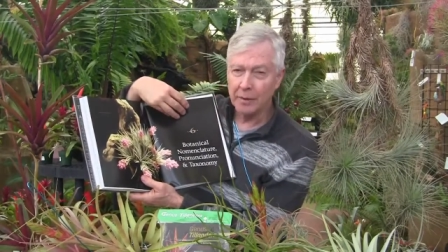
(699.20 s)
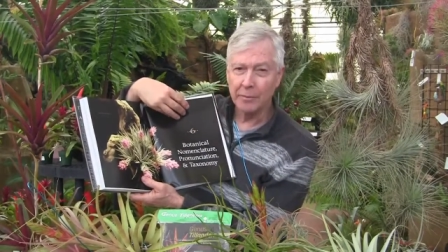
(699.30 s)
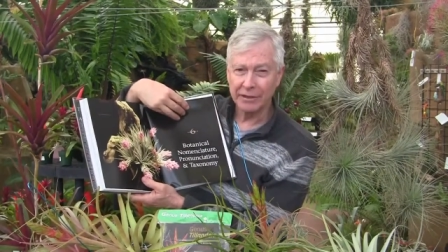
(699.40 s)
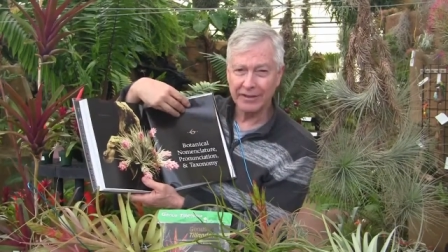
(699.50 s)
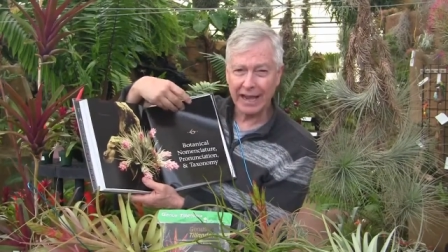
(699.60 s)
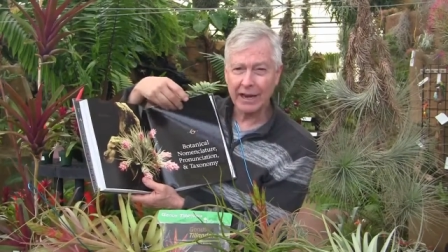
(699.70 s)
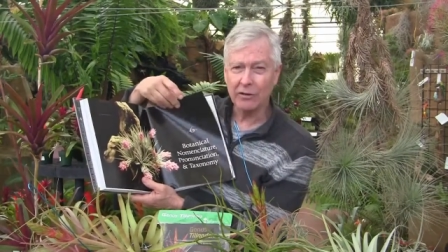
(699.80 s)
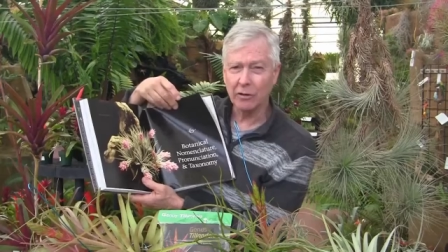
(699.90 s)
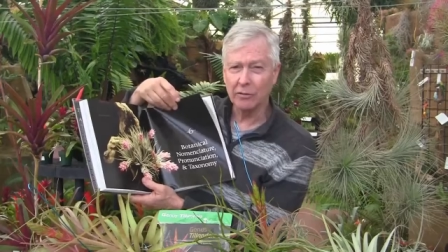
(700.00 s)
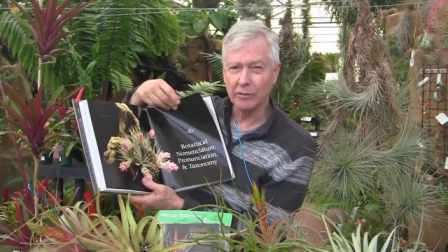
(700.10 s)

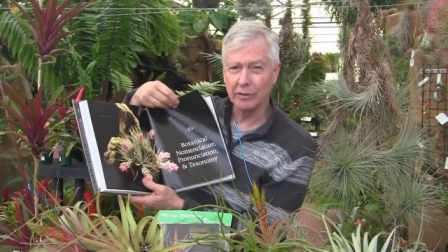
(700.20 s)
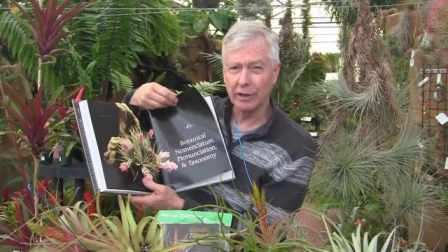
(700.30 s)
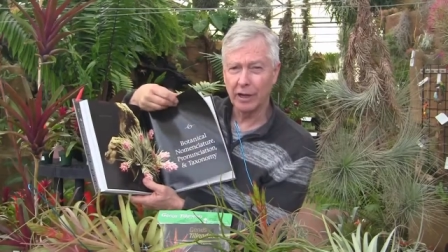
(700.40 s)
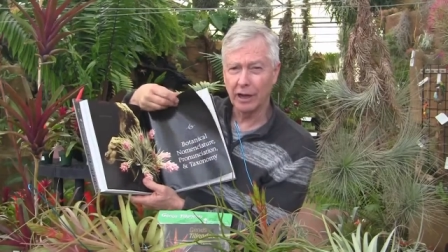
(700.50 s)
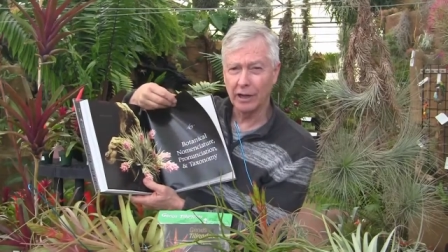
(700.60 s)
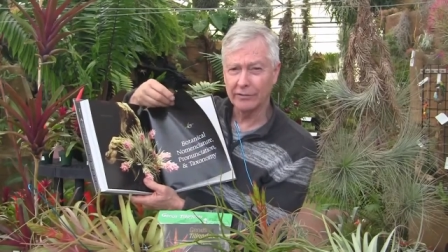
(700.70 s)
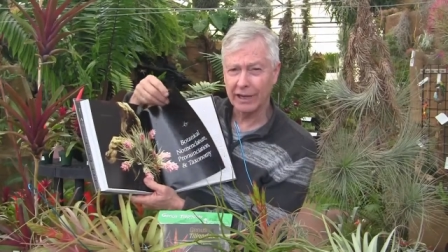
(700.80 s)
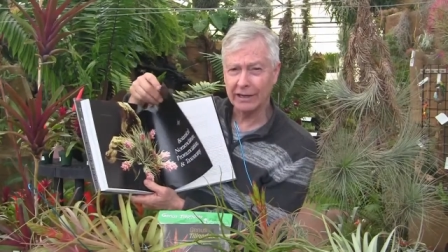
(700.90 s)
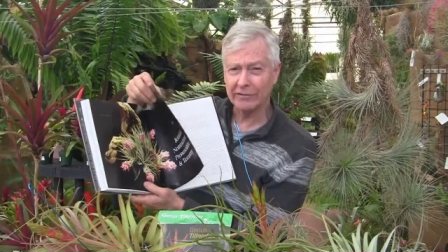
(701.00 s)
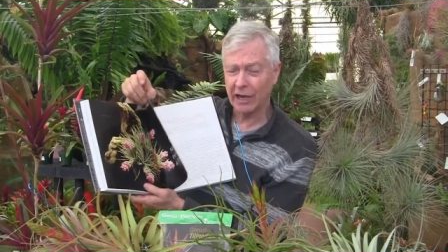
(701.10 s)
botanical uh,
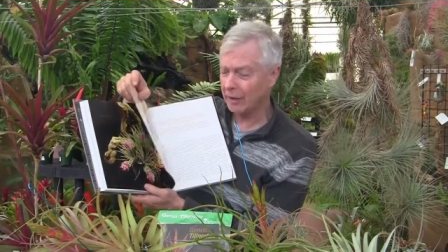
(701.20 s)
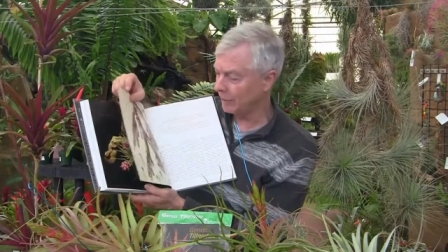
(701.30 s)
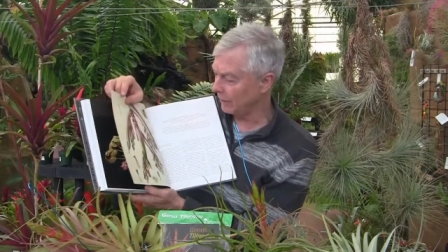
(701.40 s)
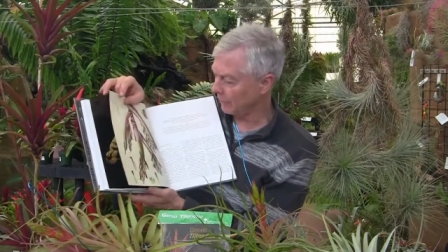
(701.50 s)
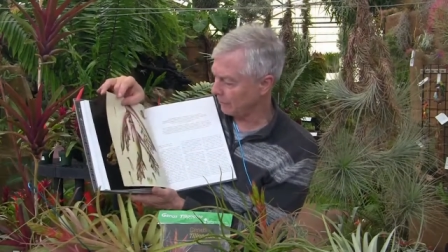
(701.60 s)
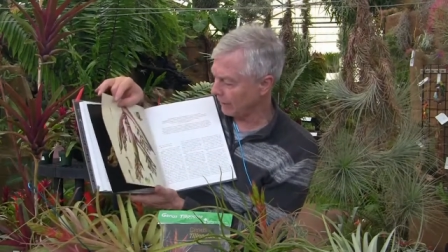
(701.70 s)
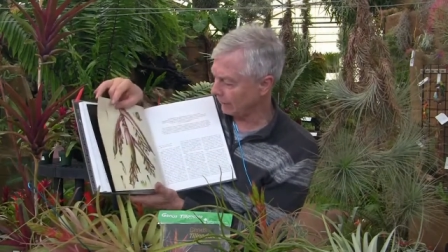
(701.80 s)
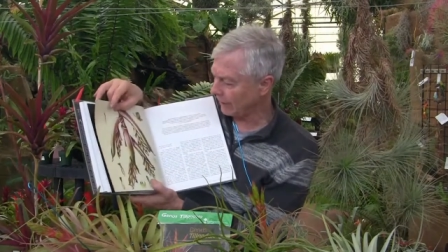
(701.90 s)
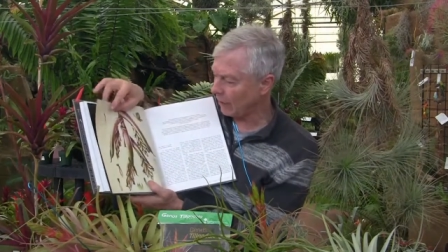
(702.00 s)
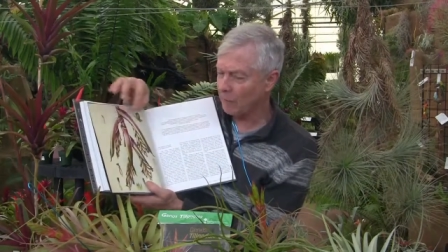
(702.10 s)
taxonomy of the
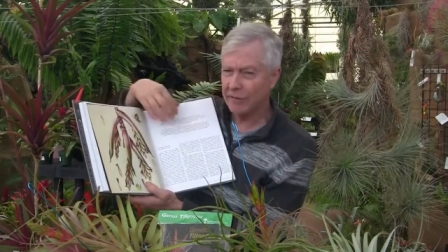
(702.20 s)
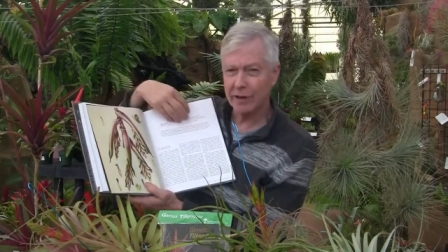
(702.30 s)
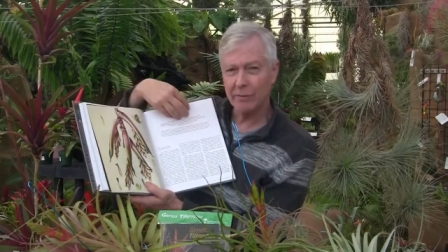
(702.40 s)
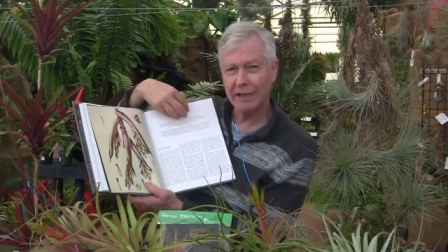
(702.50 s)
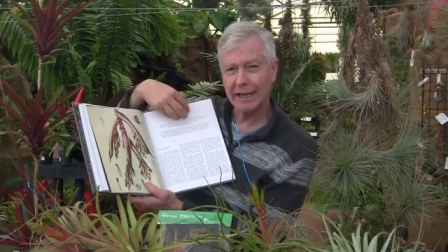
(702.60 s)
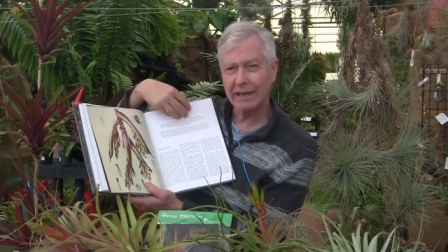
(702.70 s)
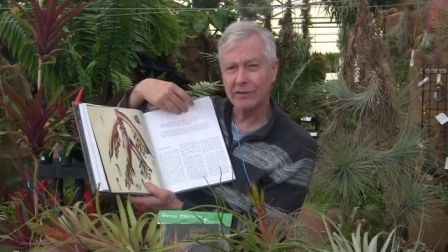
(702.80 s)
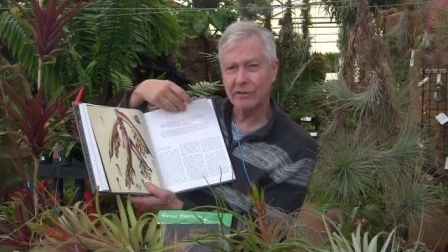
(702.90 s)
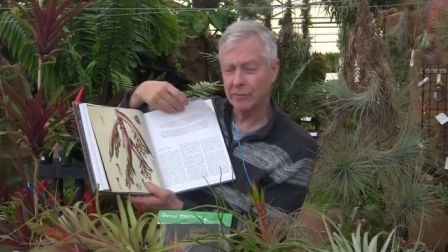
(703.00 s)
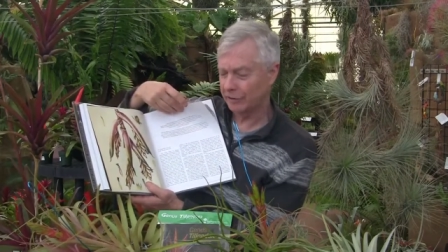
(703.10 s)
plants. How are they
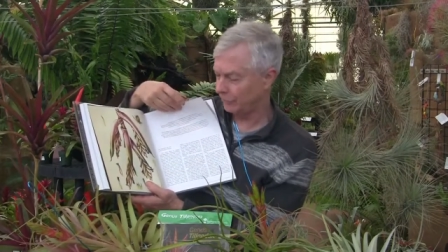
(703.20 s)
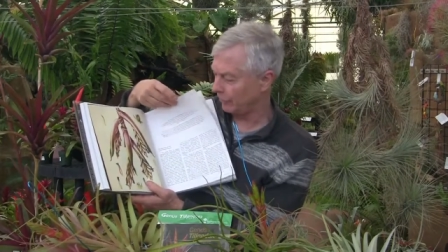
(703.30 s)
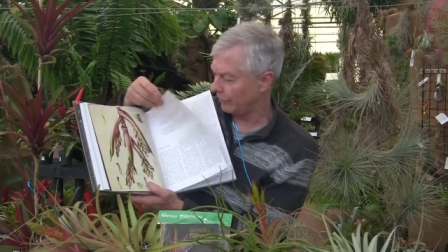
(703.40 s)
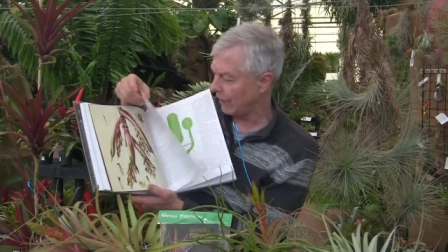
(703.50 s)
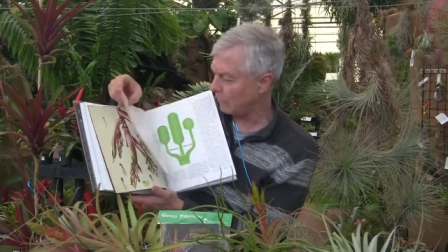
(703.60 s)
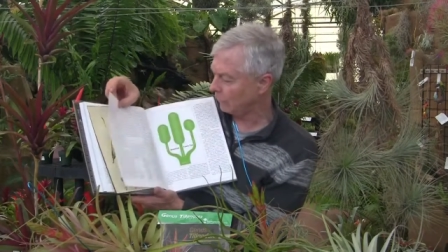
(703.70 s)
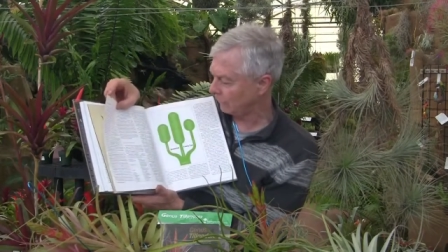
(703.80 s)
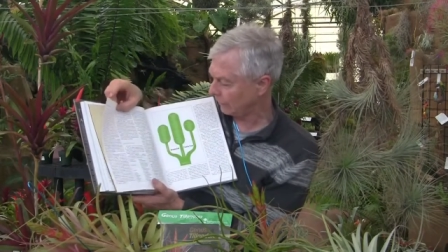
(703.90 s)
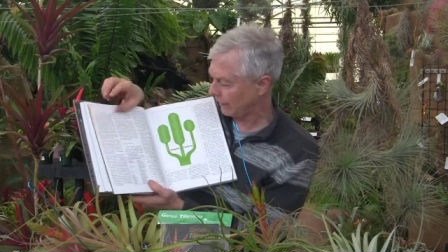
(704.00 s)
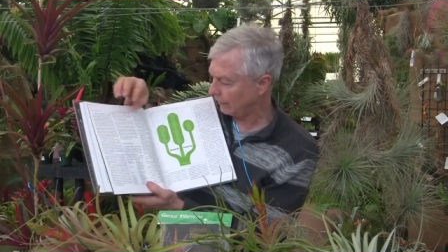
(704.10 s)
related to each other? How do
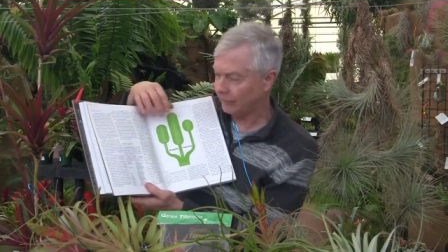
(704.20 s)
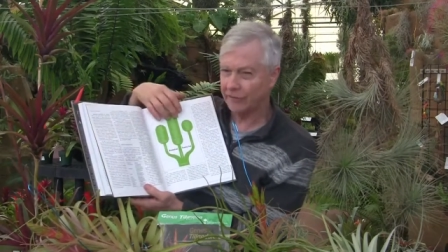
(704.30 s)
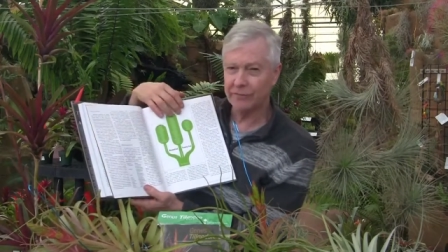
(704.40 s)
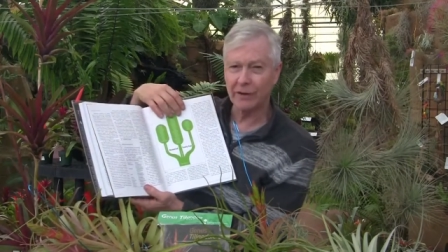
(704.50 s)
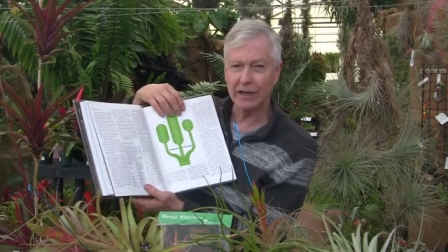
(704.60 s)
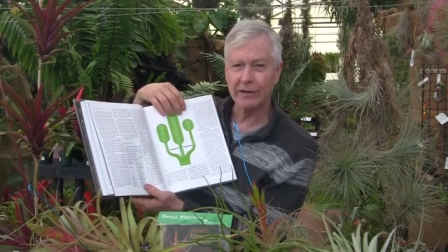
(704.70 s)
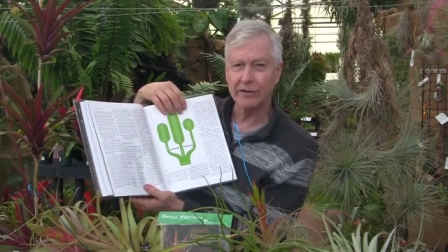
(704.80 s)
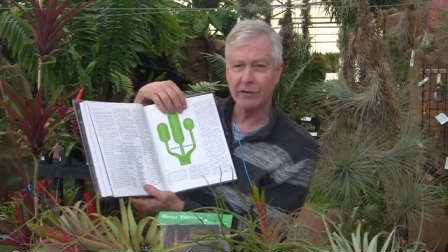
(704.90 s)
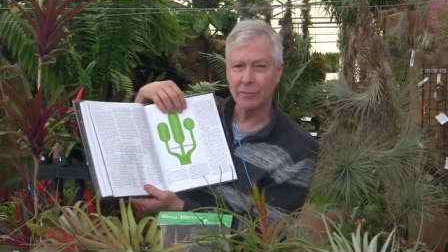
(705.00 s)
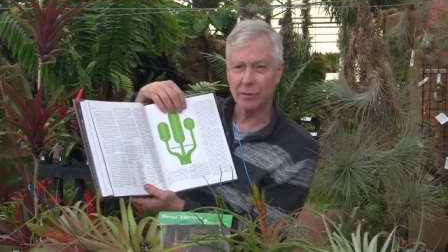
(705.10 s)
Tillandsias fit
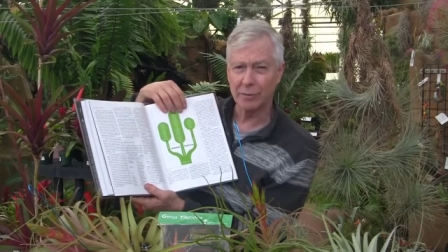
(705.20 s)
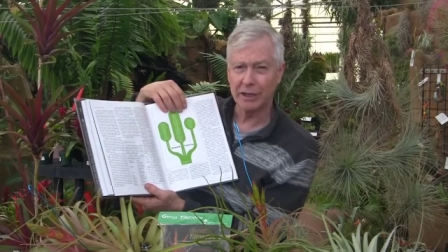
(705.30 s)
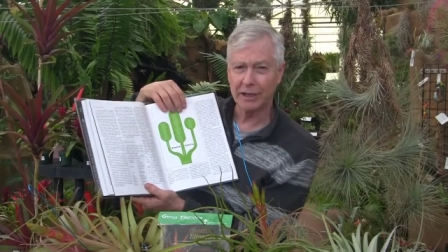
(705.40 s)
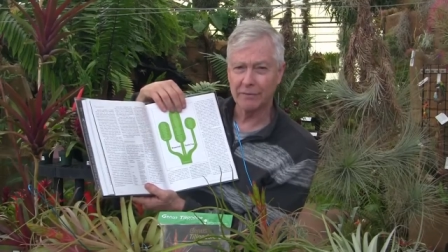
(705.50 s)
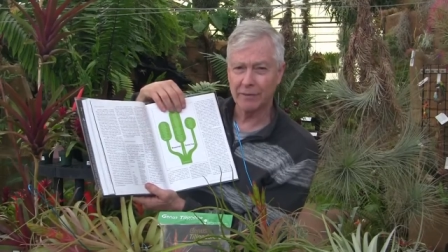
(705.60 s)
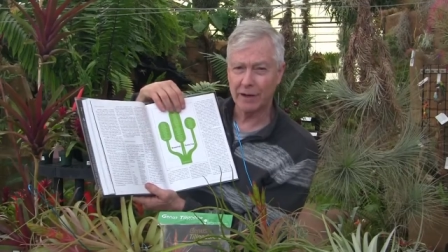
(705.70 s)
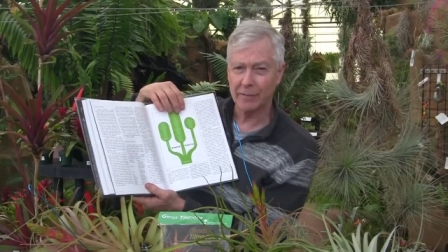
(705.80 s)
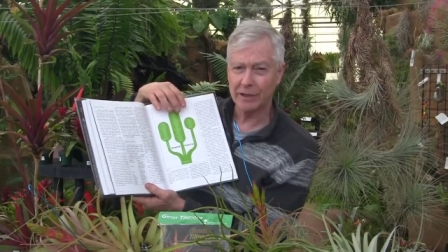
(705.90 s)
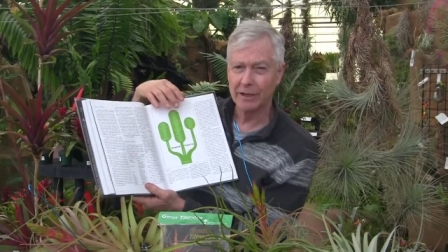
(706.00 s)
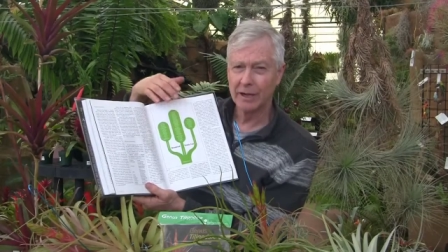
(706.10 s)
into the bromeliad family?